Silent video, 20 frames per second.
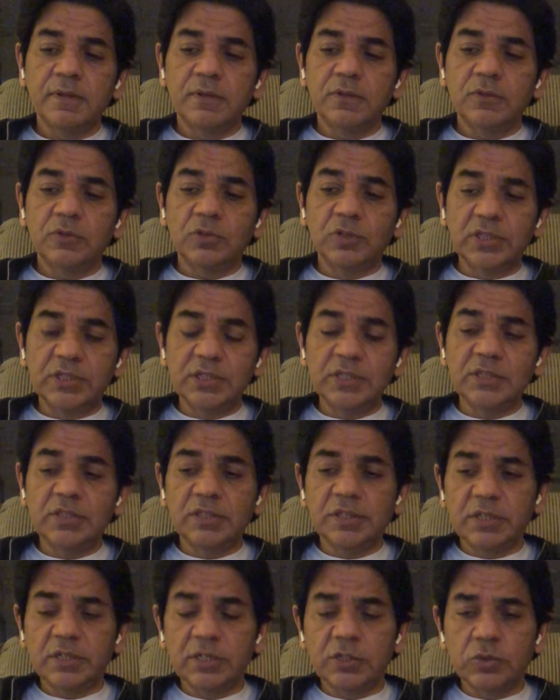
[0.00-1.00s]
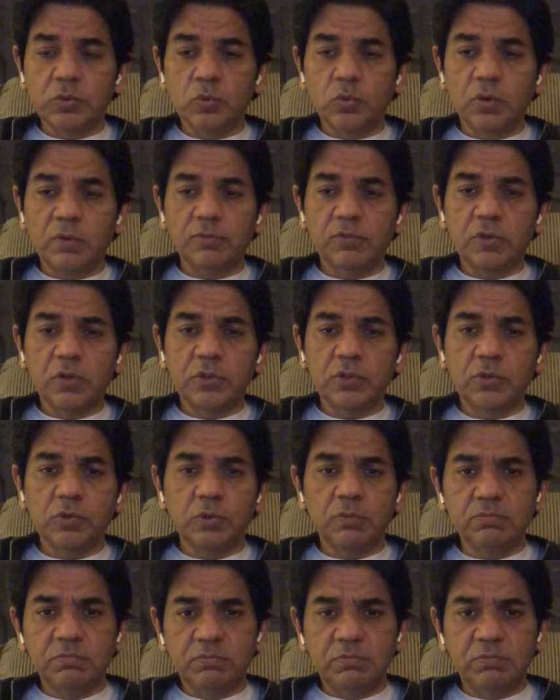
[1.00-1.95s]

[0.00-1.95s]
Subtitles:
So this is the third school of thought. So